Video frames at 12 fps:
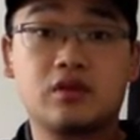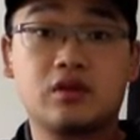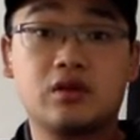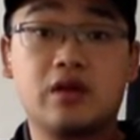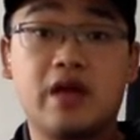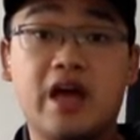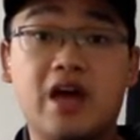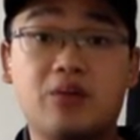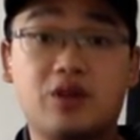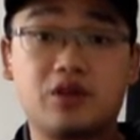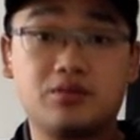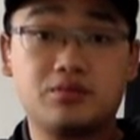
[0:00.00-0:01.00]
hammer
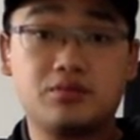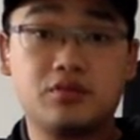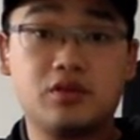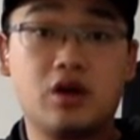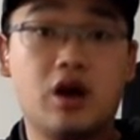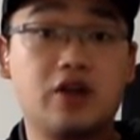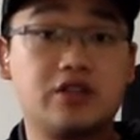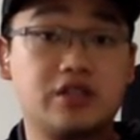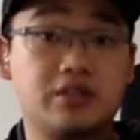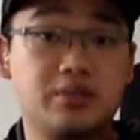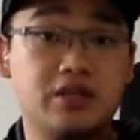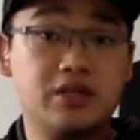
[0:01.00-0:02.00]
onto the
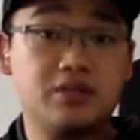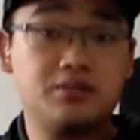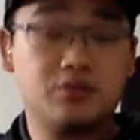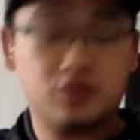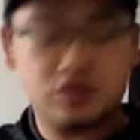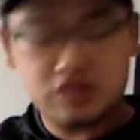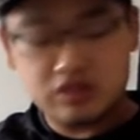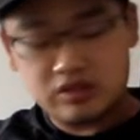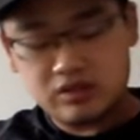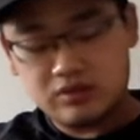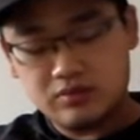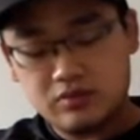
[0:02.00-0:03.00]
B, which is
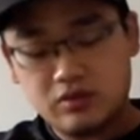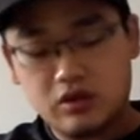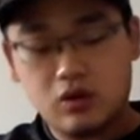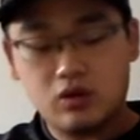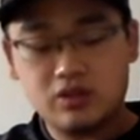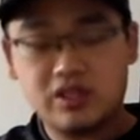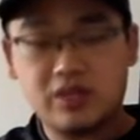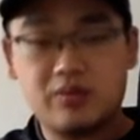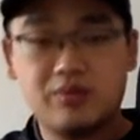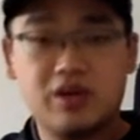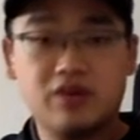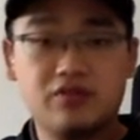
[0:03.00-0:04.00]
a whole step above,